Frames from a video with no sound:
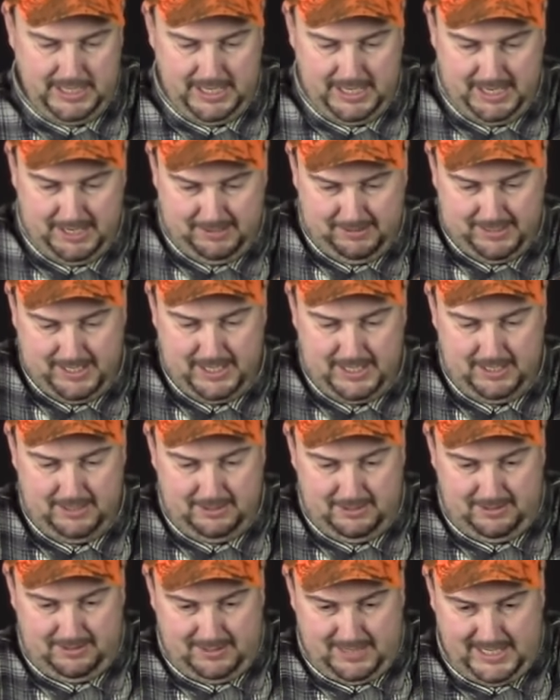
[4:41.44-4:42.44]
There we
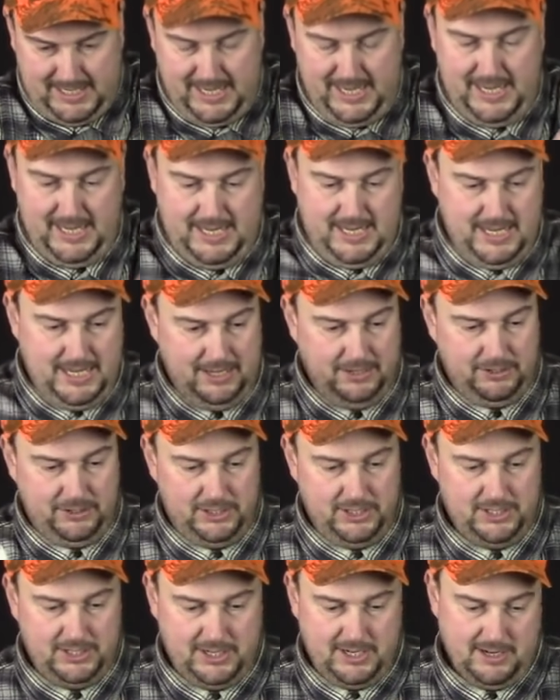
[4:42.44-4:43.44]
go. Now
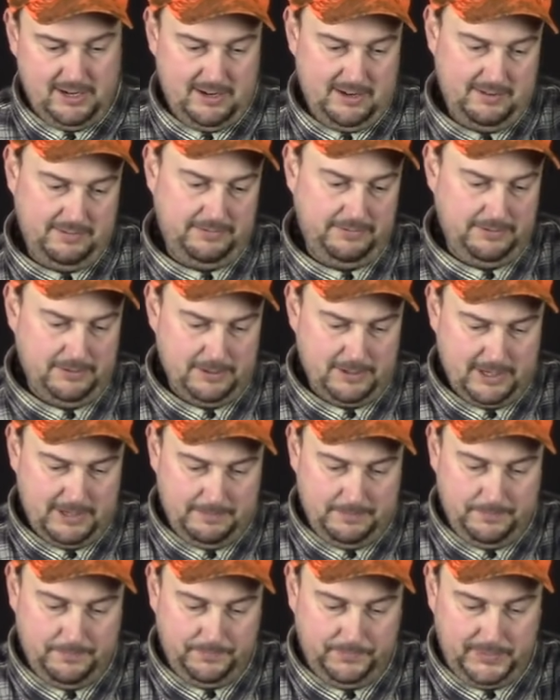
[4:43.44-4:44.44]
she's starting to
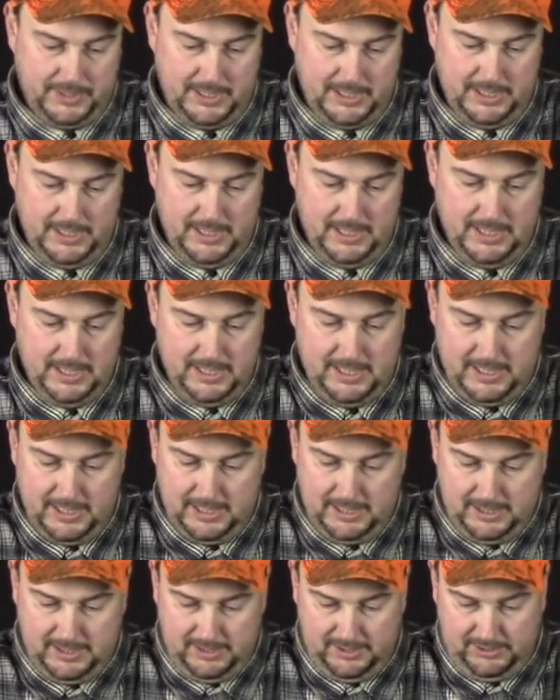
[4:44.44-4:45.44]
form.
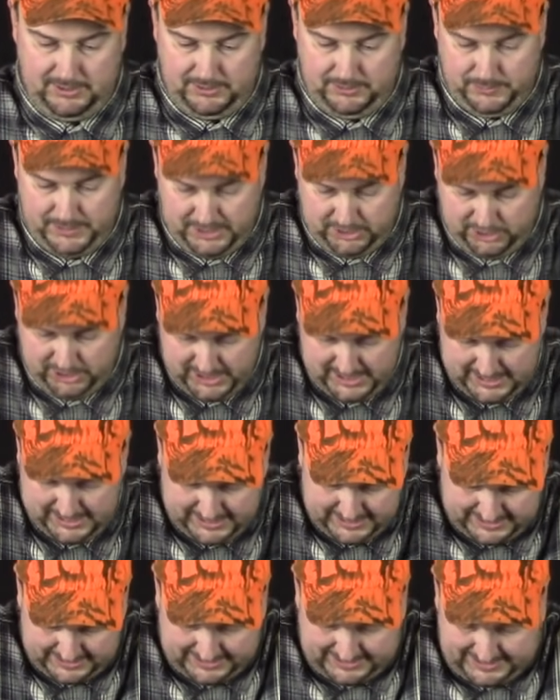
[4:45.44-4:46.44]
Switch
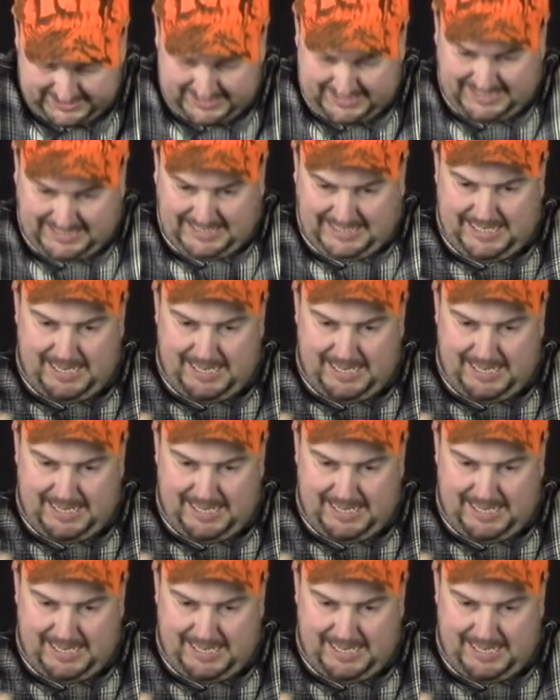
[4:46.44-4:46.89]
ends.